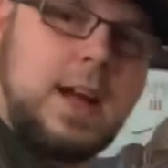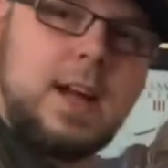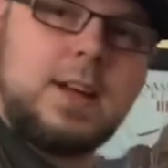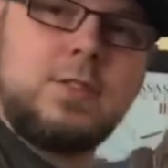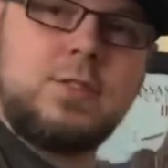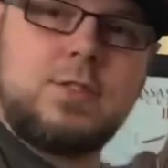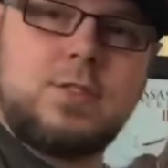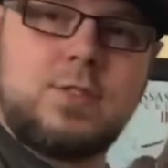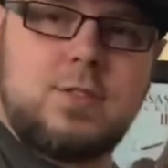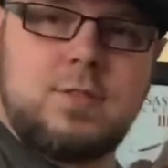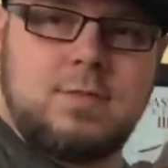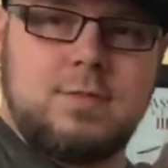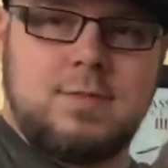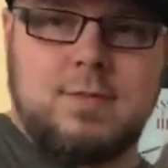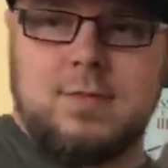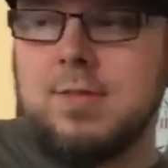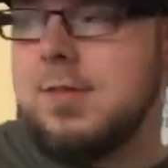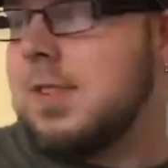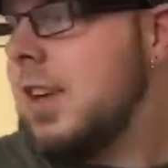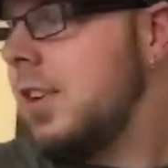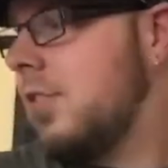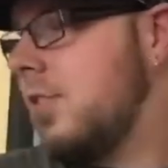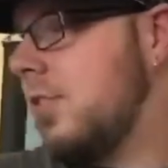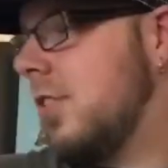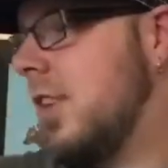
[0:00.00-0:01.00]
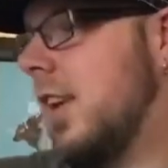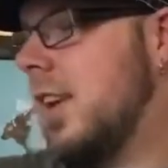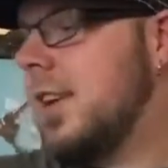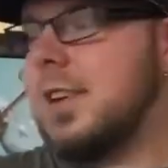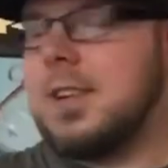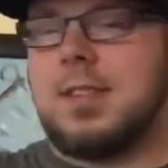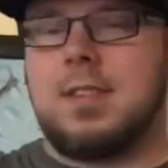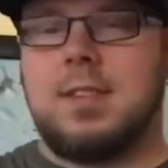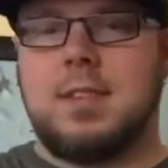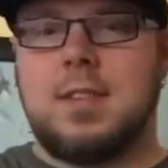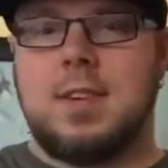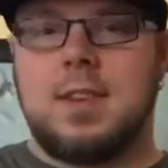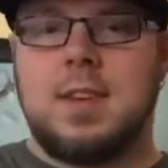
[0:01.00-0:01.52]
that's this
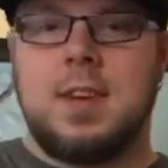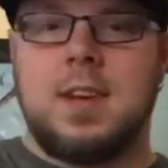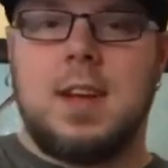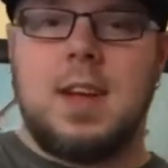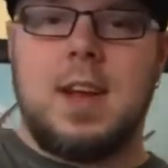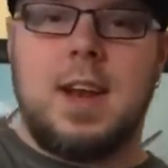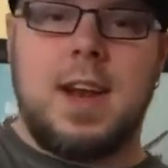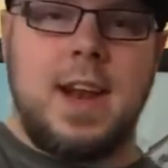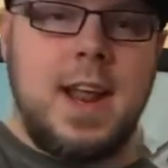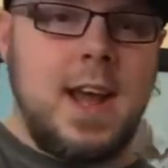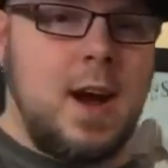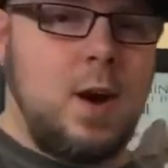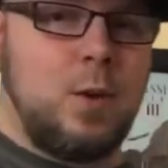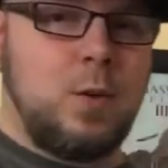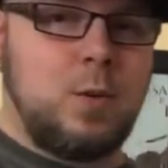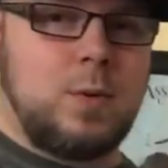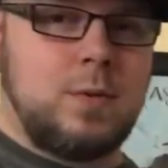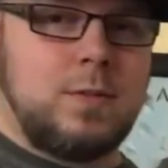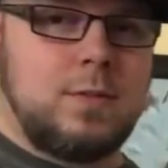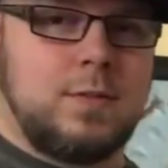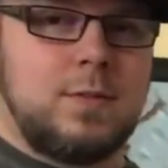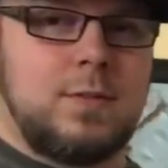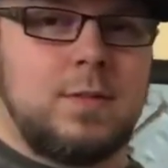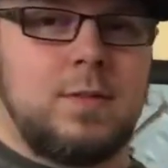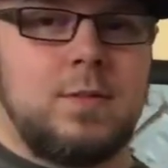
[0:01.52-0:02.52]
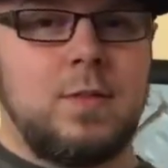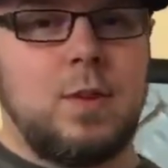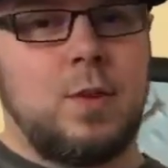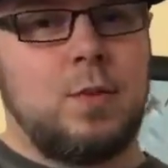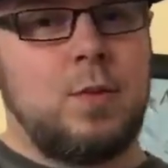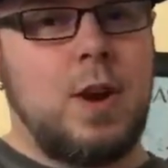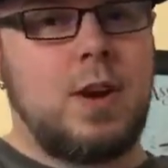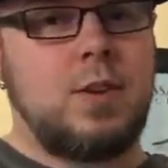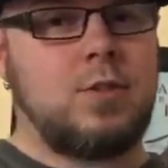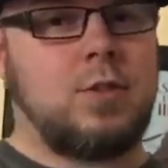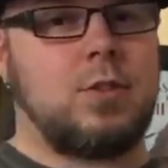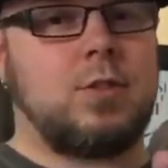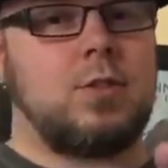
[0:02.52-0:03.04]
side. Now, for the
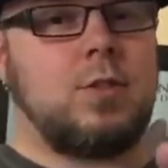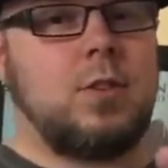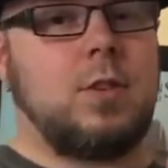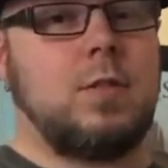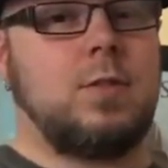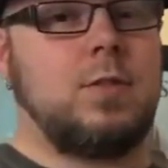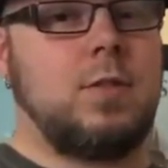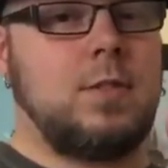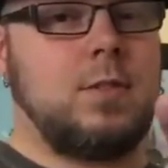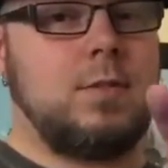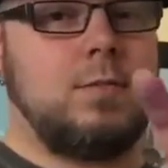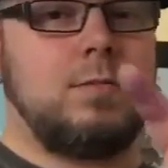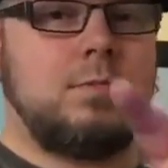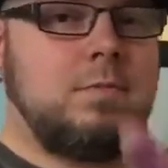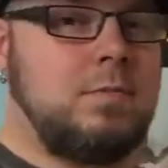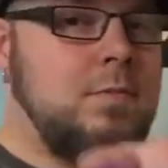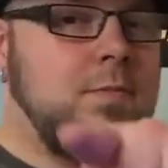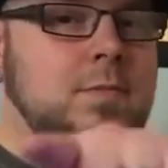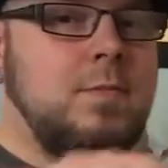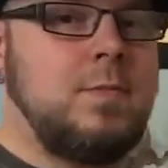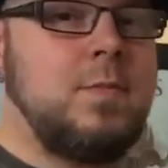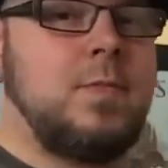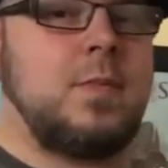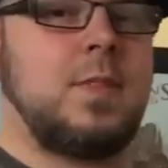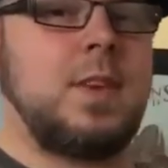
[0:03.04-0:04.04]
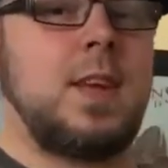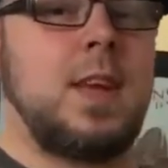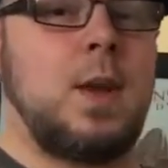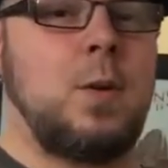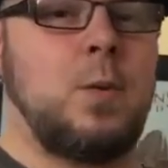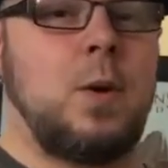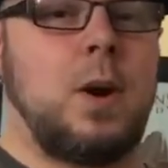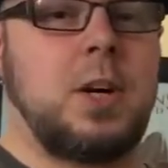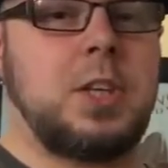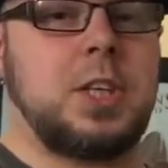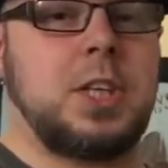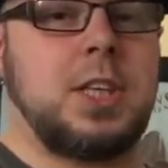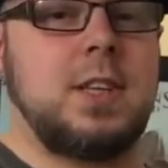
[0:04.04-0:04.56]
retro stuff.
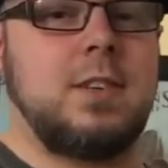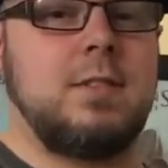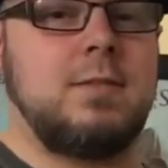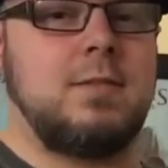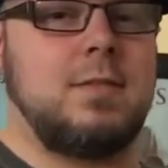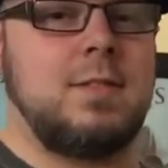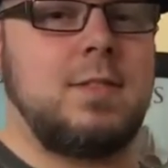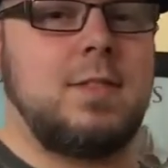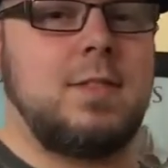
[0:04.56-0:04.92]
Keep watching,